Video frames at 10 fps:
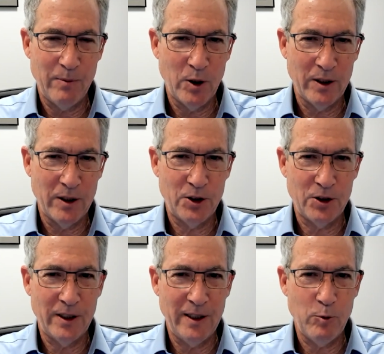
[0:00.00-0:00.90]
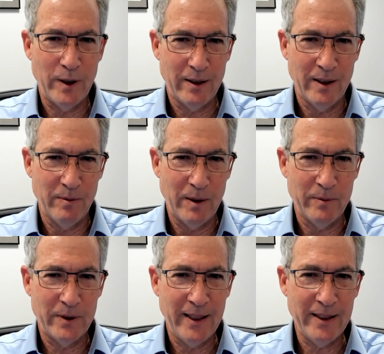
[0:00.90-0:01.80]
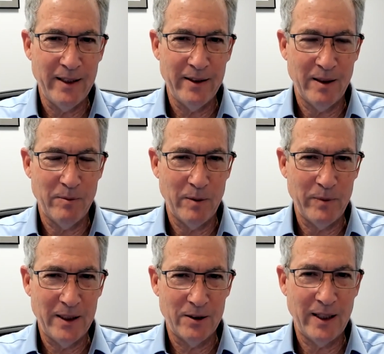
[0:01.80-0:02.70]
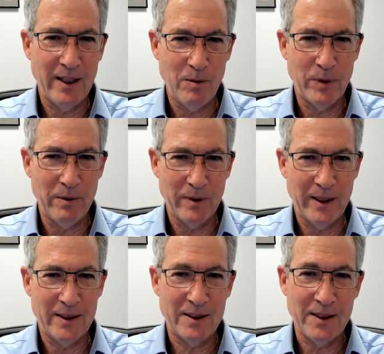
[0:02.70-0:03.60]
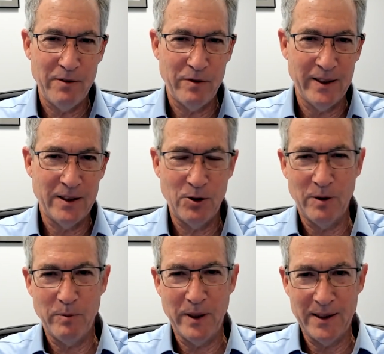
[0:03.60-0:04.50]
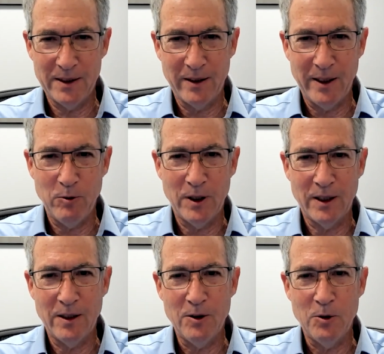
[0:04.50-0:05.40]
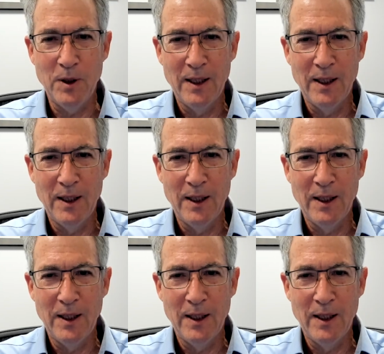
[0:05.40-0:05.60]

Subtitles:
I'm on the journey with them, I'm taking them, I'm here to help them get safely to the place that they want to go,